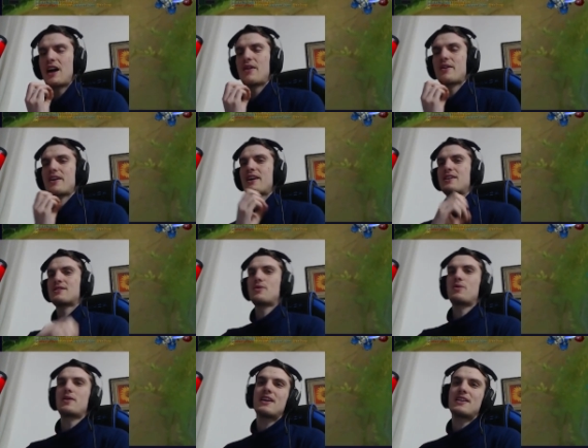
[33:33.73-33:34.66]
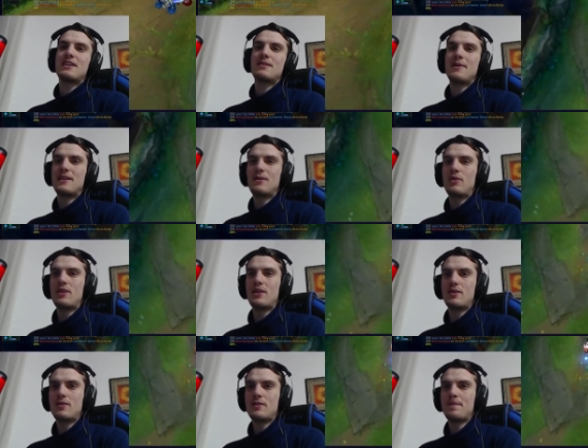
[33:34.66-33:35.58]
uh, okay, so we got hit by the ulti
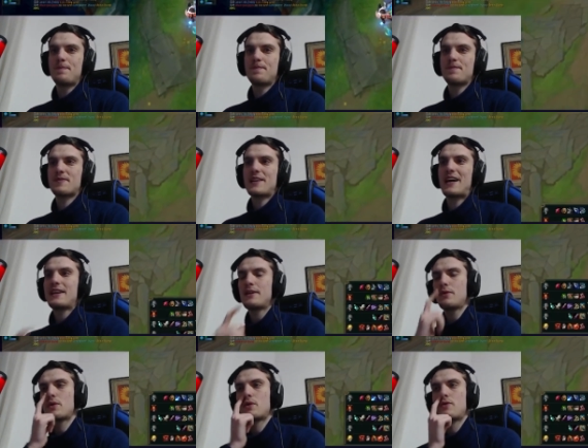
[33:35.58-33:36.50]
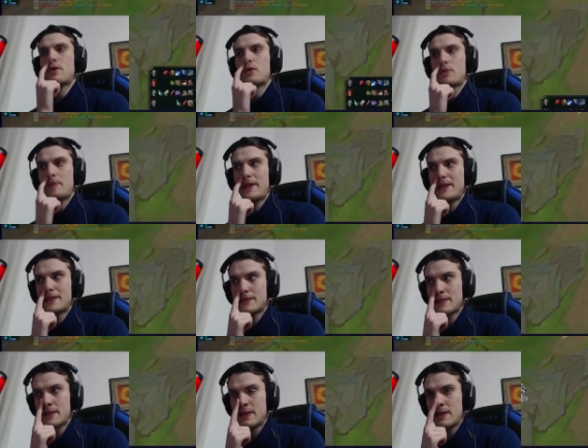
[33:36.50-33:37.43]
of him. I think we could have outplayed
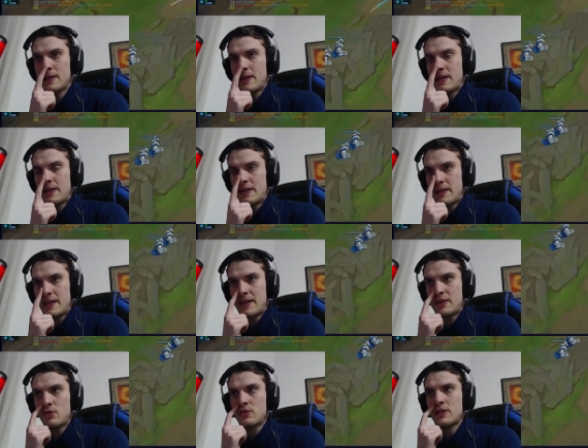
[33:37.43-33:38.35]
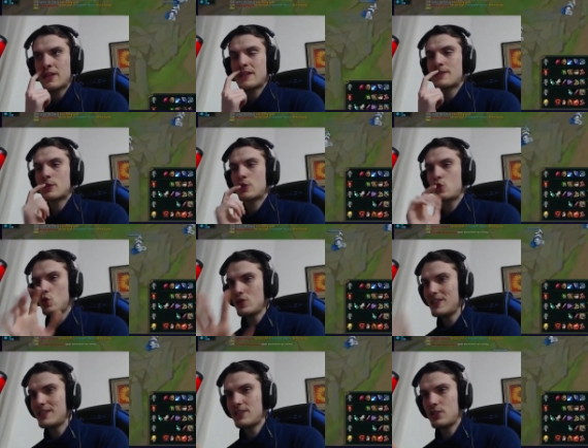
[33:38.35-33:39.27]
this. I don't think it's a good
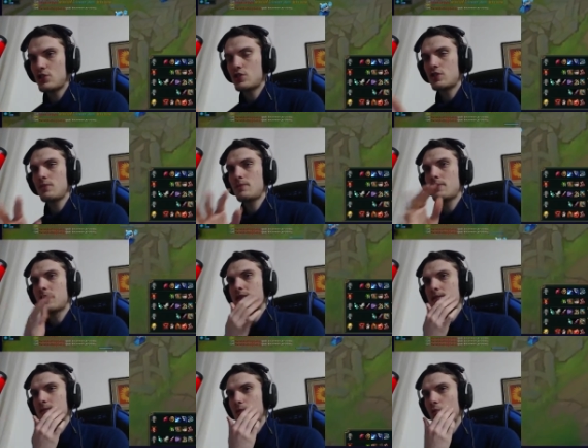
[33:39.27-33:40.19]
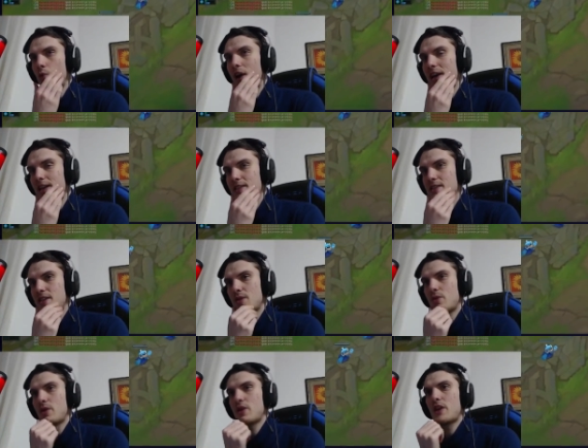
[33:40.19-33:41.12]
decision, because why risk it
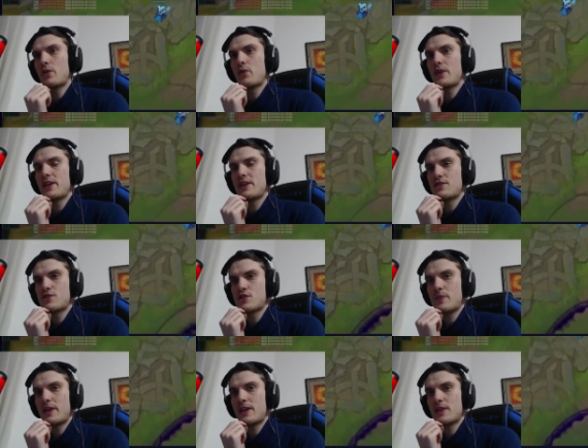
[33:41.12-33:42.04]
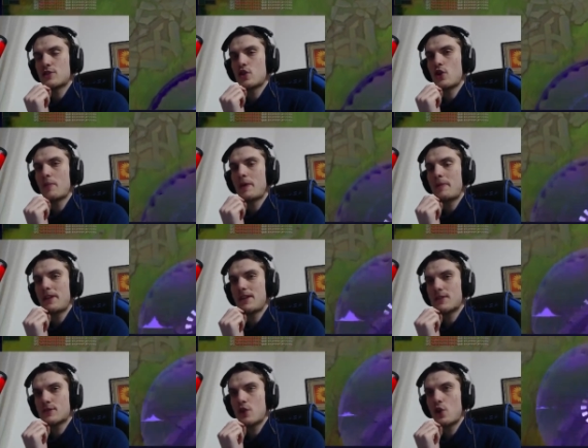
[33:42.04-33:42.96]
when you can win just playing by playing
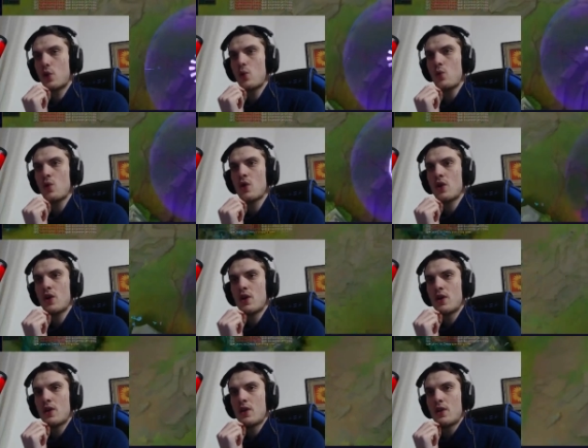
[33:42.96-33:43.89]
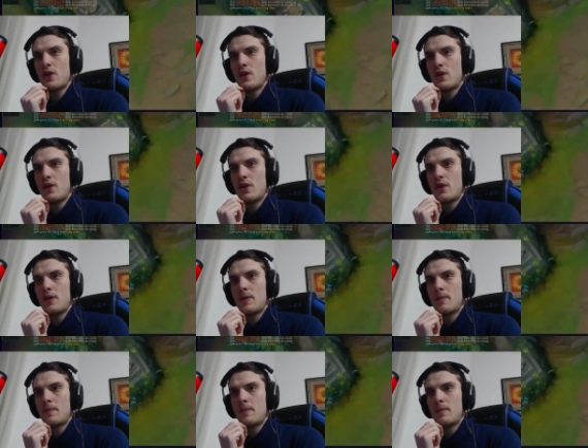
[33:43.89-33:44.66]
slow? Uh, yeah, and